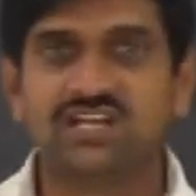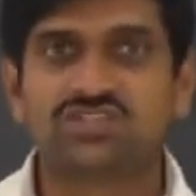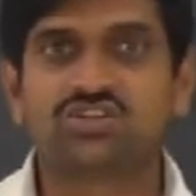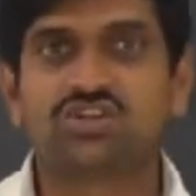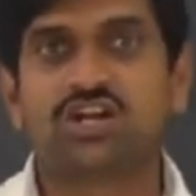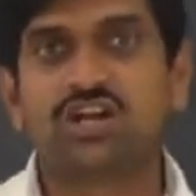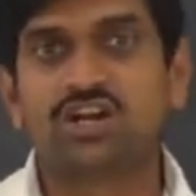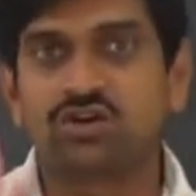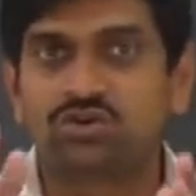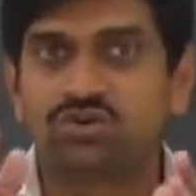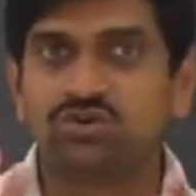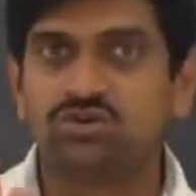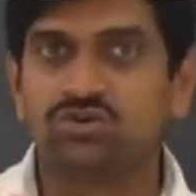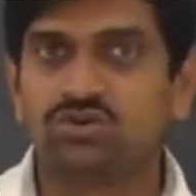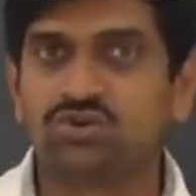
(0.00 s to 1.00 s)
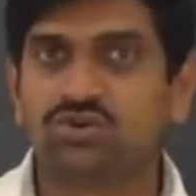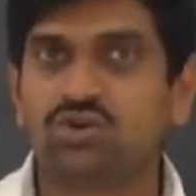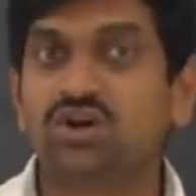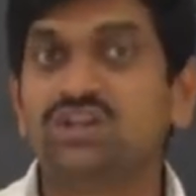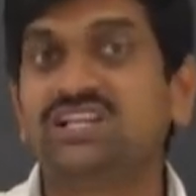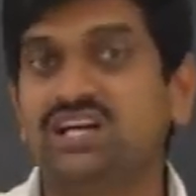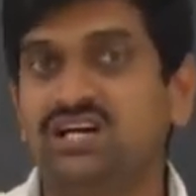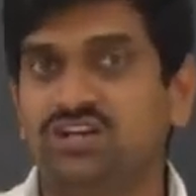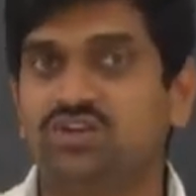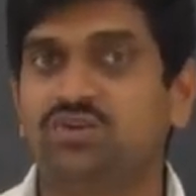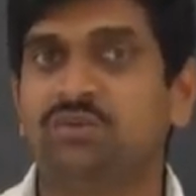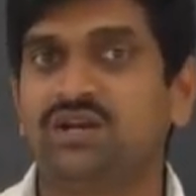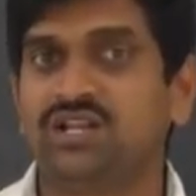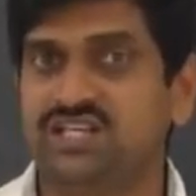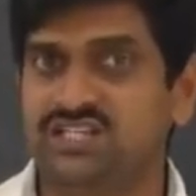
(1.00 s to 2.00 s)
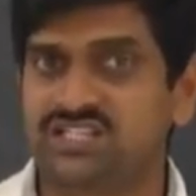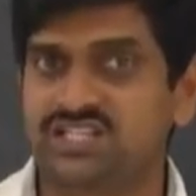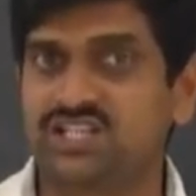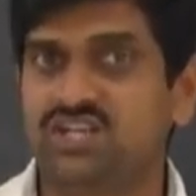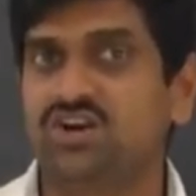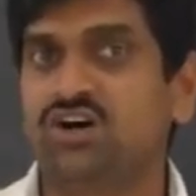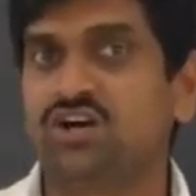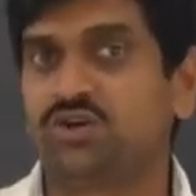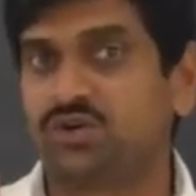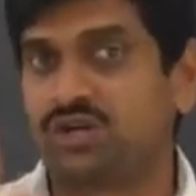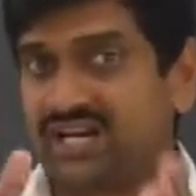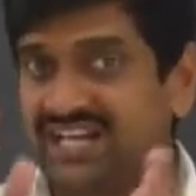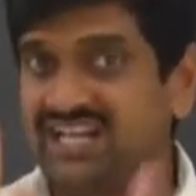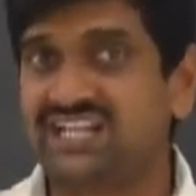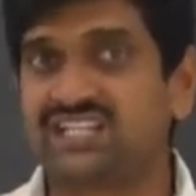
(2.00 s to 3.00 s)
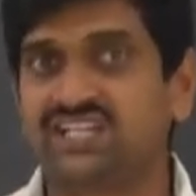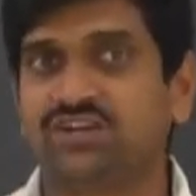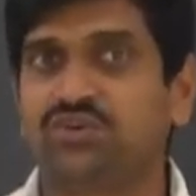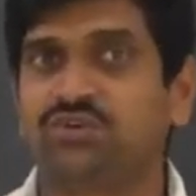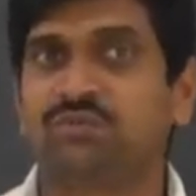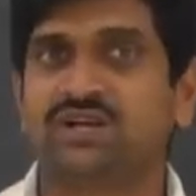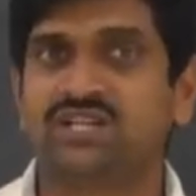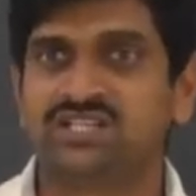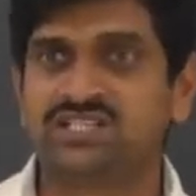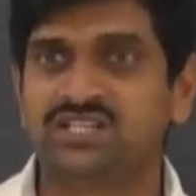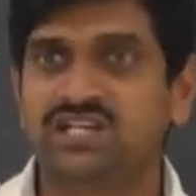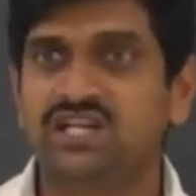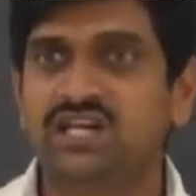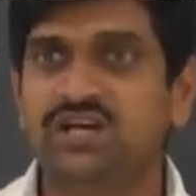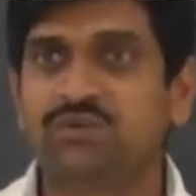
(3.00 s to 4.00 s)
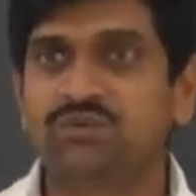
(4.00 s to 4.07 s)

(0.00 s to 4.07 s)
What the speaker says: So in order to know the human history or to write the human history,